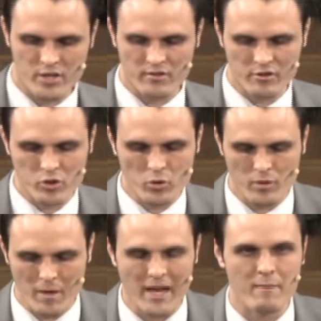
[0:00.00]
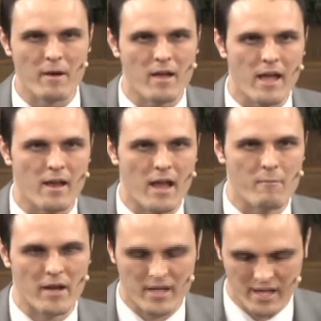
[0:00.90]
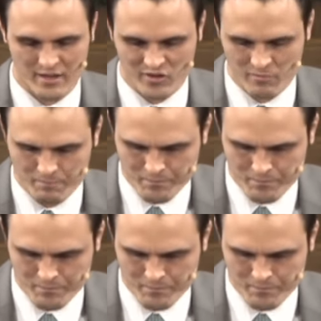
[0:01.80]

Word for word: She's a jewel to me and my, and, and my kids.